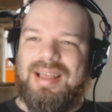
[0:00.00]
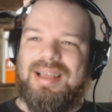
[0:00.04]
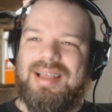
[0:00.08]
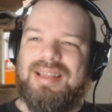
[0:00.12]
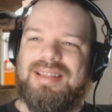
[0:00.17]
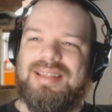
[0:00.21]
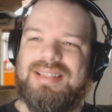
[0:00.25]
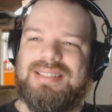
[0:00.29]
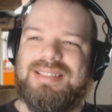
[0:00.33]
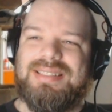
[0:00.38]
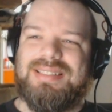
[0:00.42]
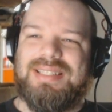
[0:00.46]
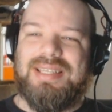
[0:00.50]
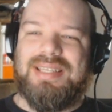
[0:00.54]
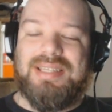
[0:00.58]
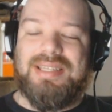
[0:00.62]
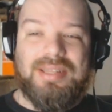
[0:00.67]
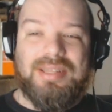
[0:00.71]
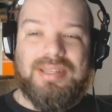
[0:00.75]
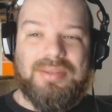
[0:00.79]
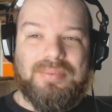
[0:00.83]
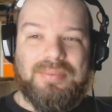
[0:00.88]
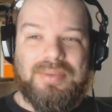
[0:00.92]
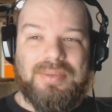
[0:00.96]
Let's see,
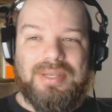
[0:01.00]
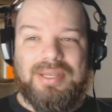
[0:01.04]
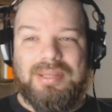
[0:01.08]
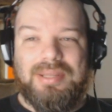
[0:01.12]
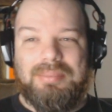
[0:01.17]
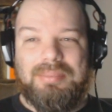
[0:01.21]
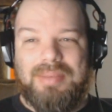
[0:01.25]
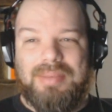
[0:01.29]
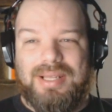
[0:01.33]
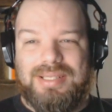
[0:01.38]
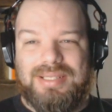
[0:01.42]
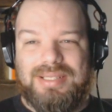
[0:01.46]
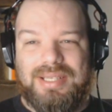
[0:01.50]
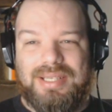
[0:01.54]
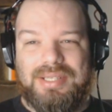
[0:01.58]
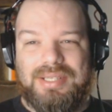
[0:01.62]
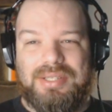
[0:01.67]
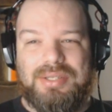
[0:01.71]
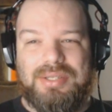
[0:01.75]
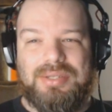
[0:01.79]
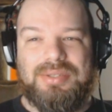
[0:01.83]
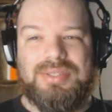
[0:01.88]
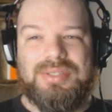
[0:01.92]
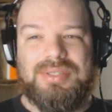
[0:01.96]
another one of the mods I
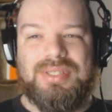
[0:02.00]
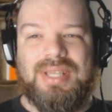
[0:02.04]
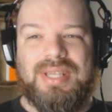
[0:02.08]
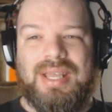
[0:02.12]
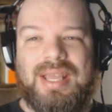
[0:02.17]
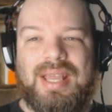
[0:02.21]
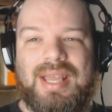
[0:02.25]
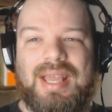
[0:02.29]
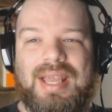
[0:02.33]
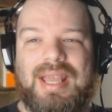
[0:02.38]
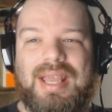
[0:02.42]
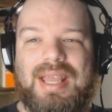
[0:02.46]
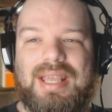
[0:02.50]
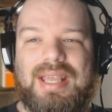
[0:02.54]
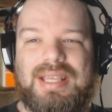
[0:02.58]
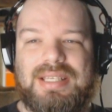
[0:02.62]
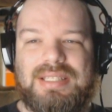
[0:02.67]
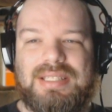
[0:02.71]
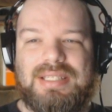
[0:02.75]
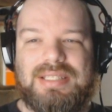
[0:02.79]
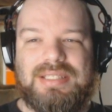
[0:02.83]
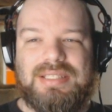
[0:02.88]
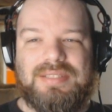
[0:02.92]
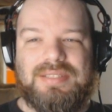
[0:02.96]
use
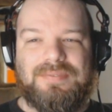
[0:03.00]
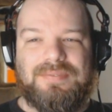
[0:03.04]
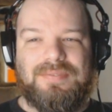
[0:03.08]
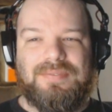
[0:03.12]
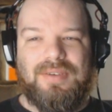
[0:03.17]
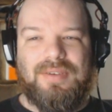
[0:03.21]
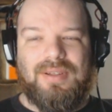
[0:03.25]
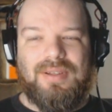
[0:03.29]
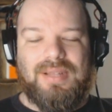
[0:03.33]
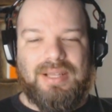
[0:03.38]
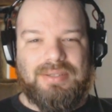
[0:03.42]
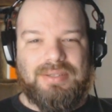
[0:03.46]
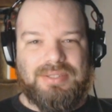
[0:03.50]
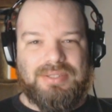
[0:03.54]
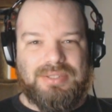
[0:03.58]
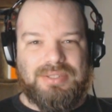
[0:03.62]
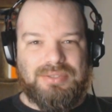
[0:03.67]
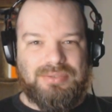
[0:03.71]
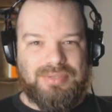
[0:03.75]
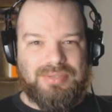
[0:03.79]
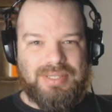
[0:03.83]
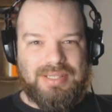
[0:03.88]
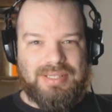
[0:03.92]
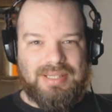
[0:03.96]
is Fallout
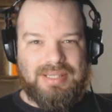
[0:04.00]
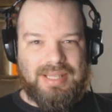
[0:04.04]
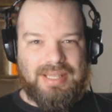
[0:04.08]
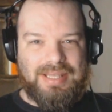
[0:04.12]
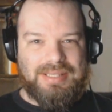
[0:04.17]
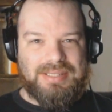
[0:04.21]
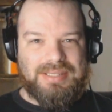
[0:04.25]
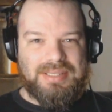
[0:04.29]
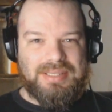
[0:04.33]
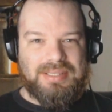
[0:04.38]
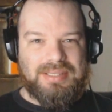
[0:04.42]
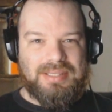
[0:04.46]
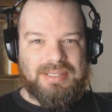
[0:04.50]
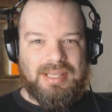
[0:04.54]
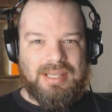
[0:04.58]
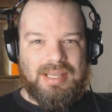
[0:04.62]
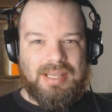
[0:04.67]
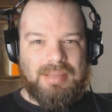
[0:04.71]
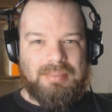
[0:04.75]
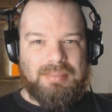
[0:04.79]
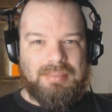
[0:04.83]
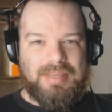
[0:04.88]
street lights,